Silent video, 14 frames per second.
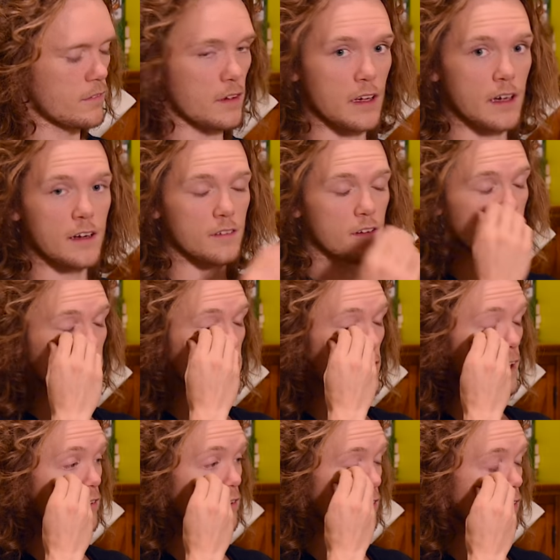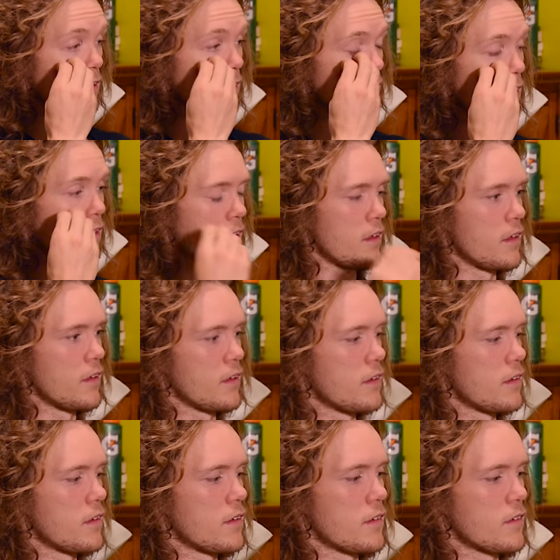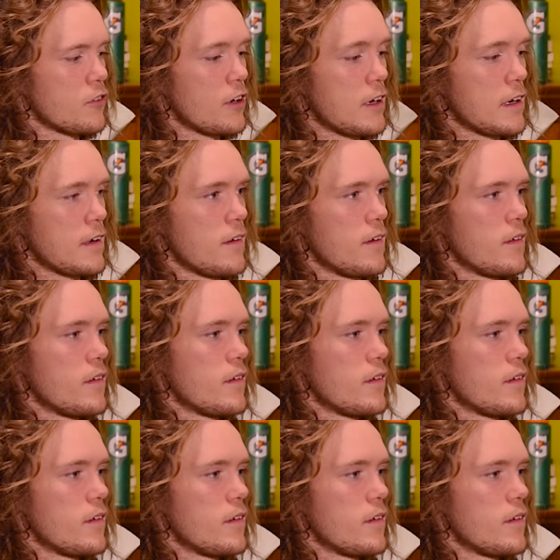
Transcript: Okay, I didn't eject. Let's try again.